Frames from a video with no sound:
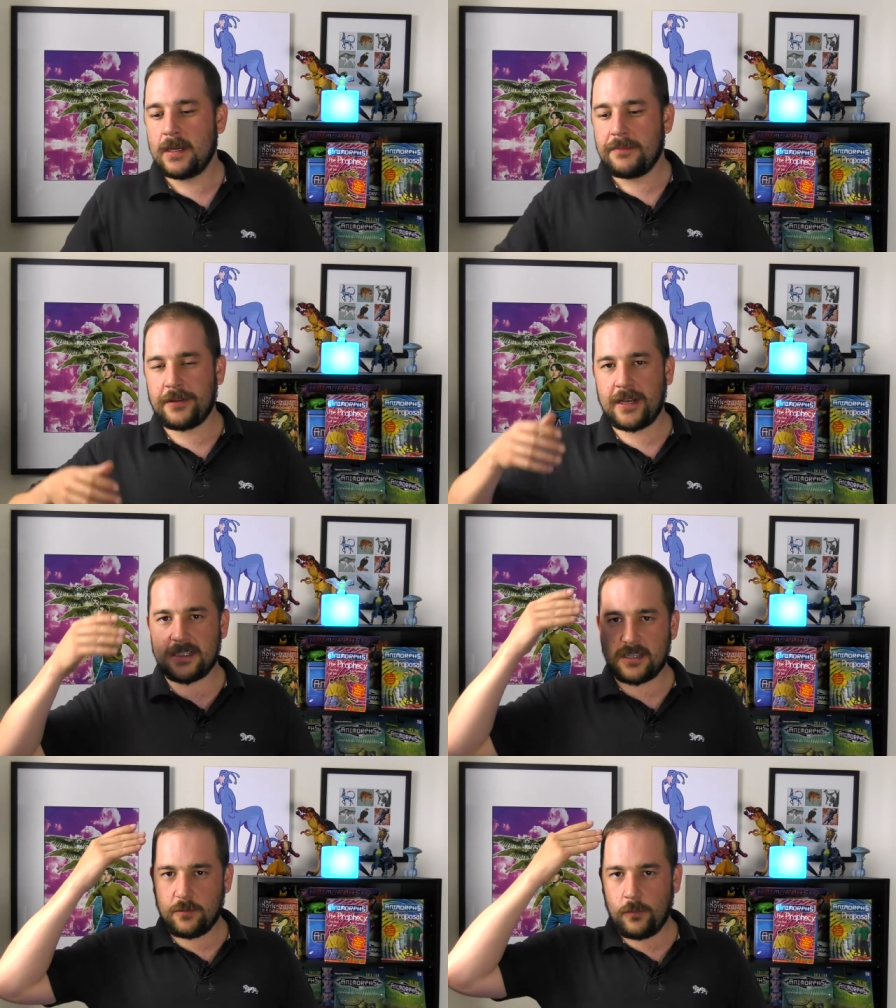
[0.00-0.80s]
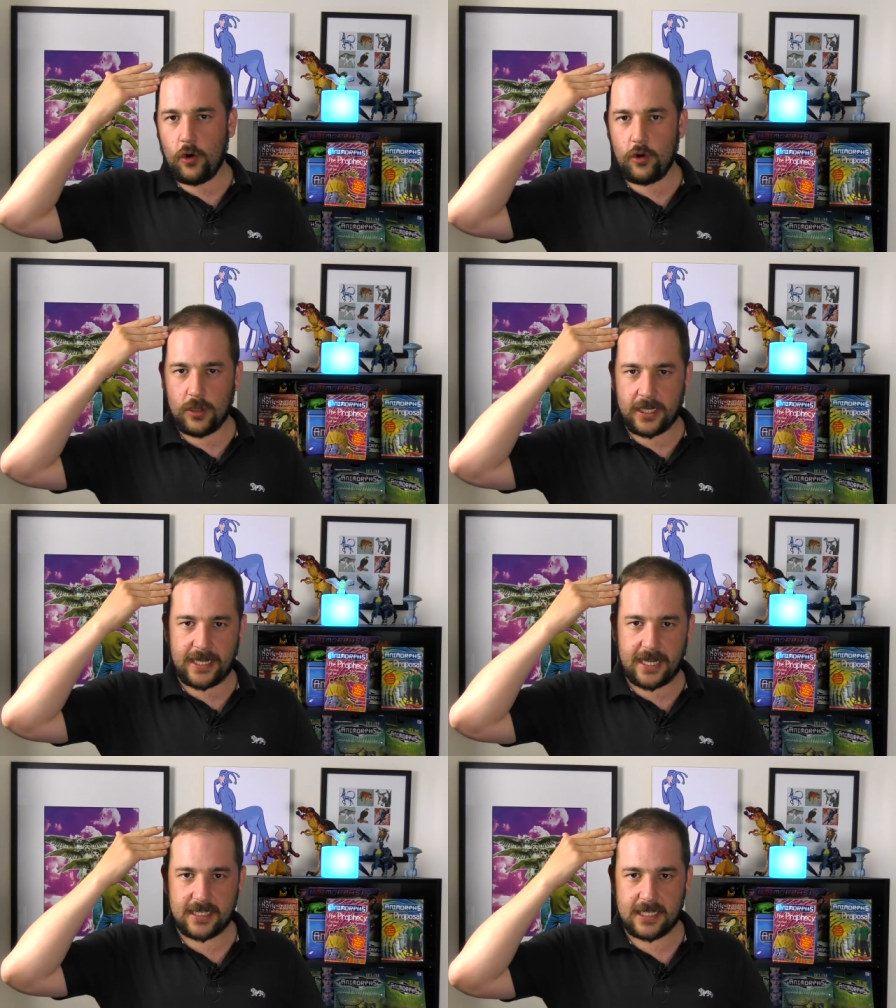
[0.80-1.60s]
But there's this wall in
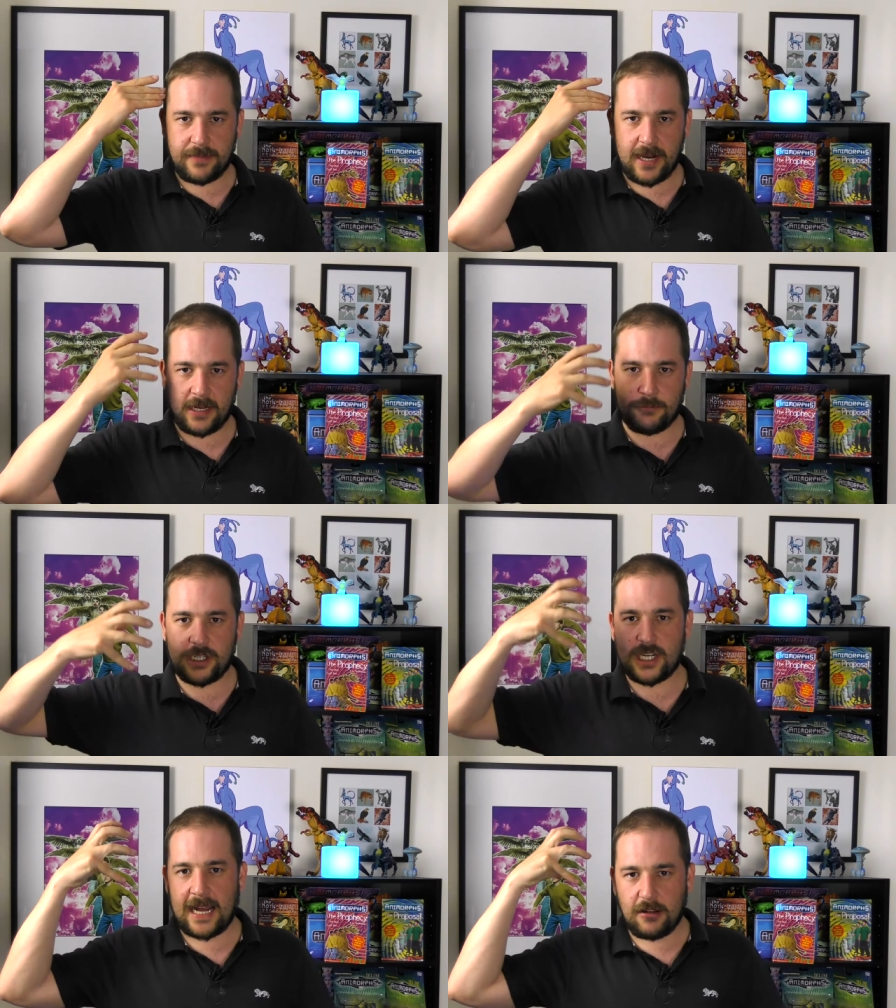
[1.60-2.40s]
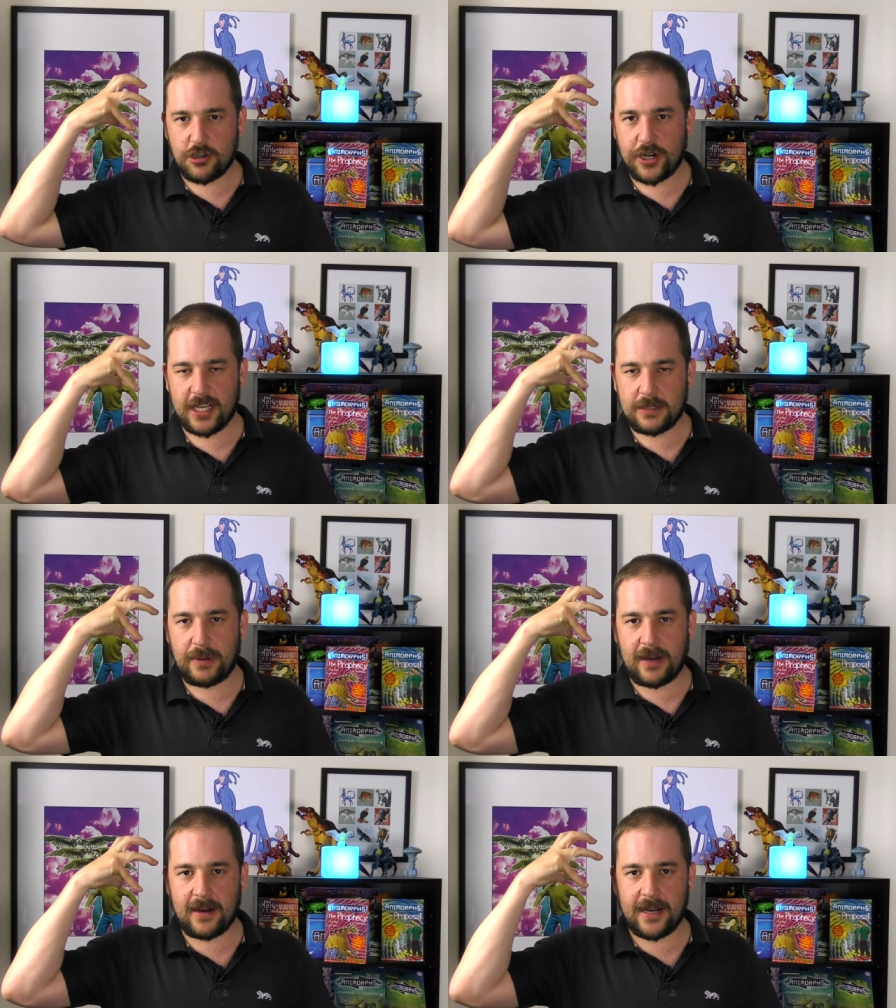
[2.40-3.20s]
Cassie's mind which Aldrea is
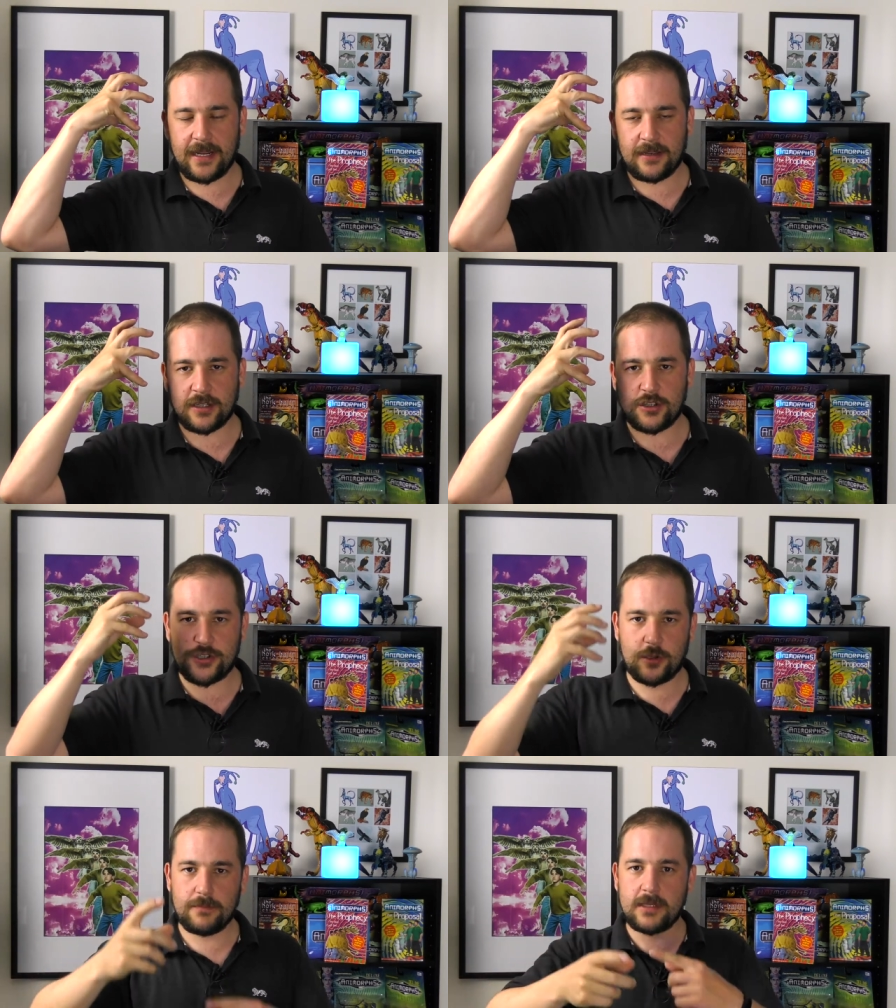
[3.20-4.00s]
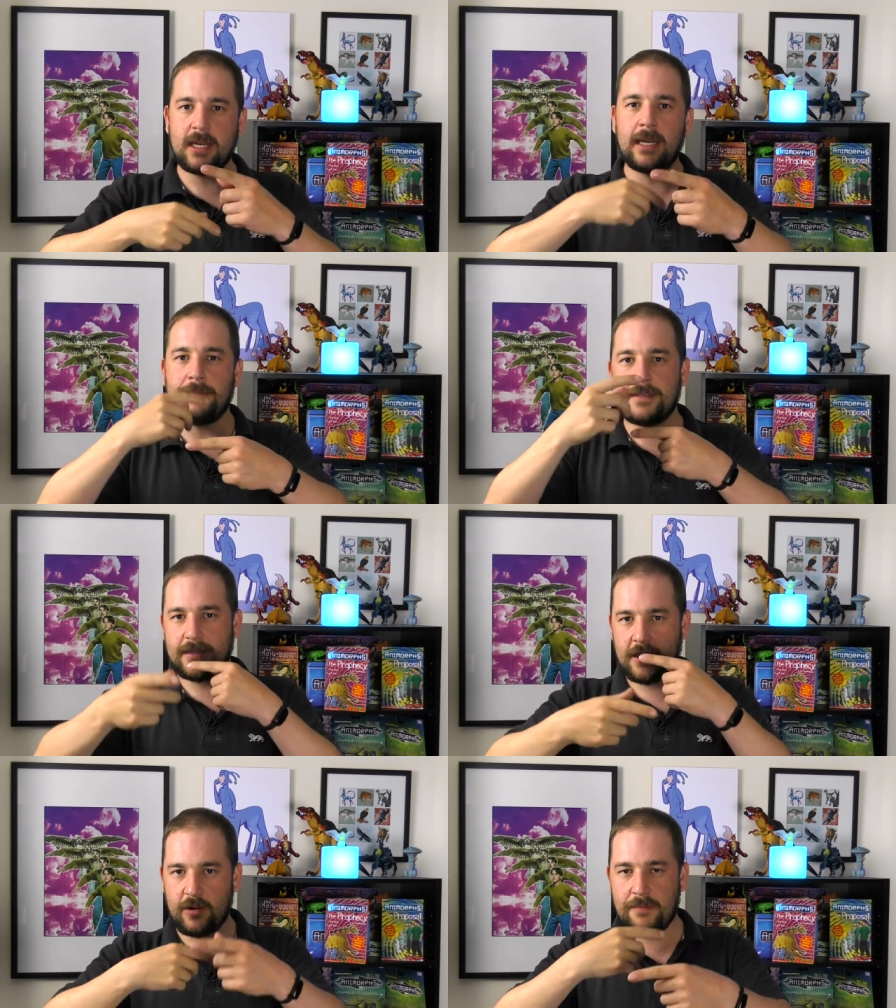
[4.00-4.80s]
behind, and
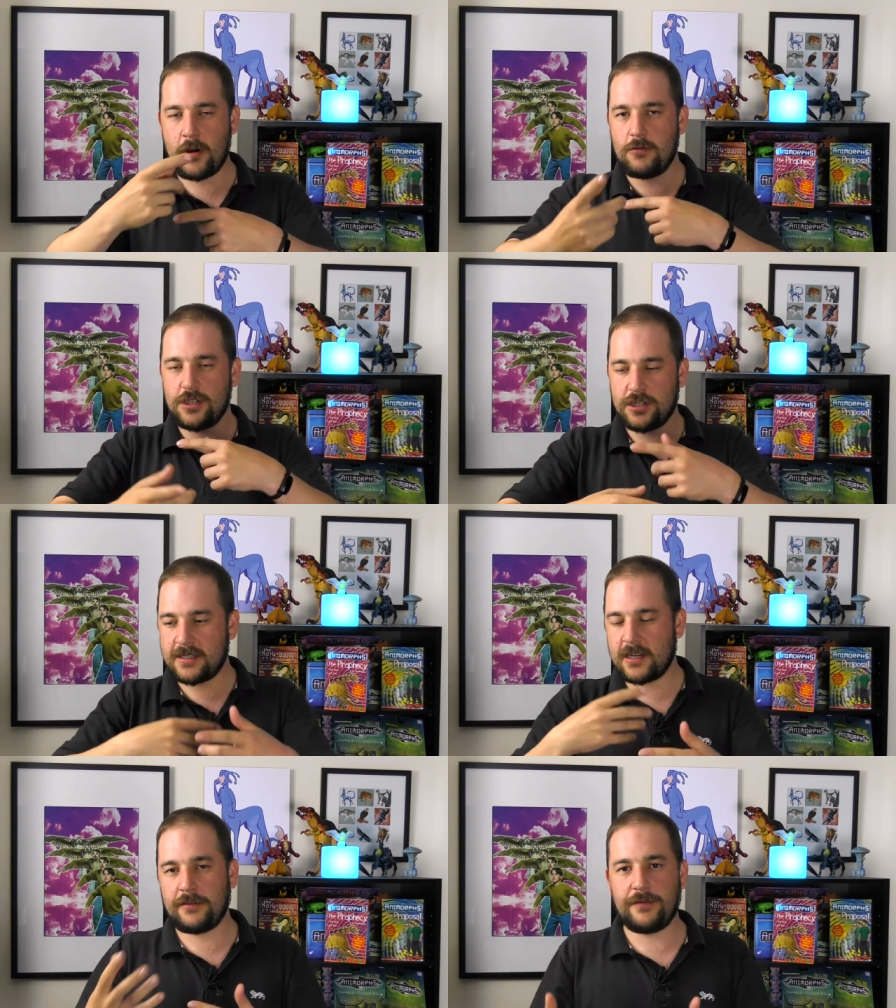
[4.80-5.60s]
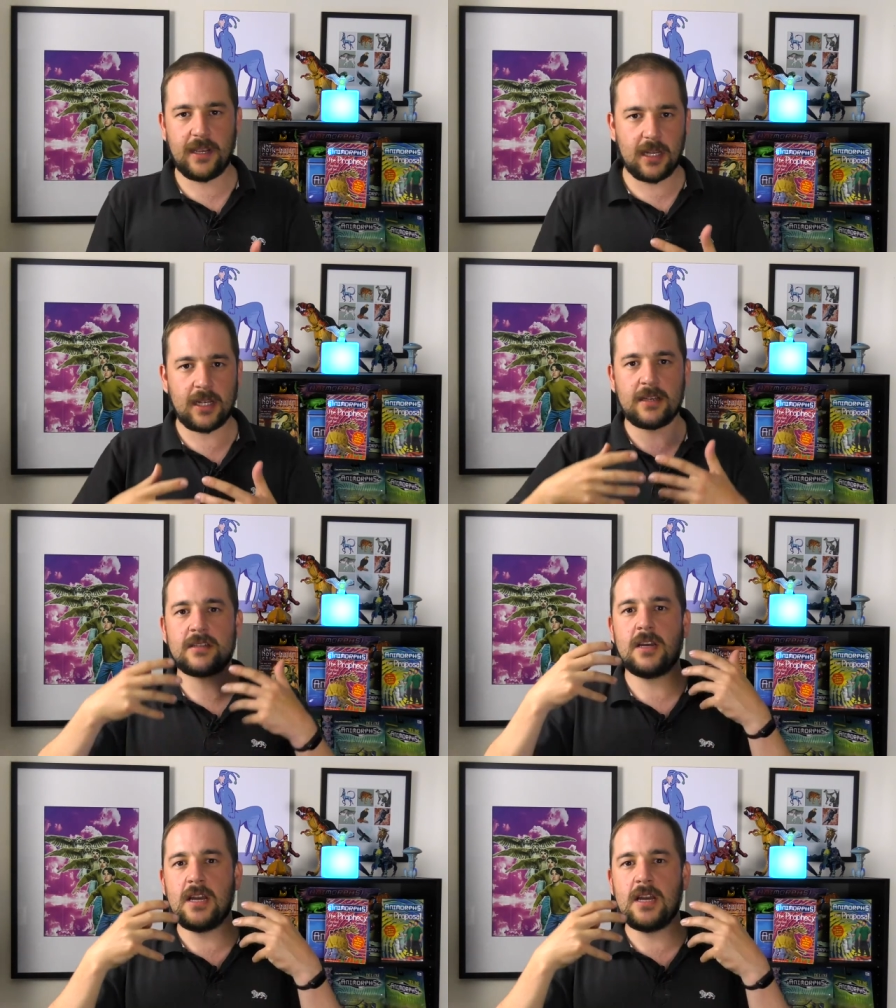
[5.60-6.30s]
sometimes her emotions and her feelings